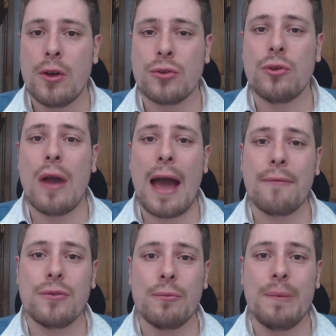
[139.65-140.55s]
So you
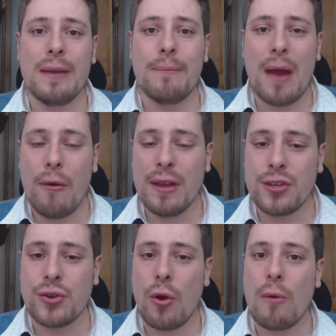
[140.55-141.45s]
have to be very
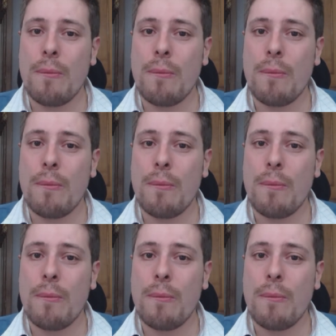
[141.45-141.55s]
sure,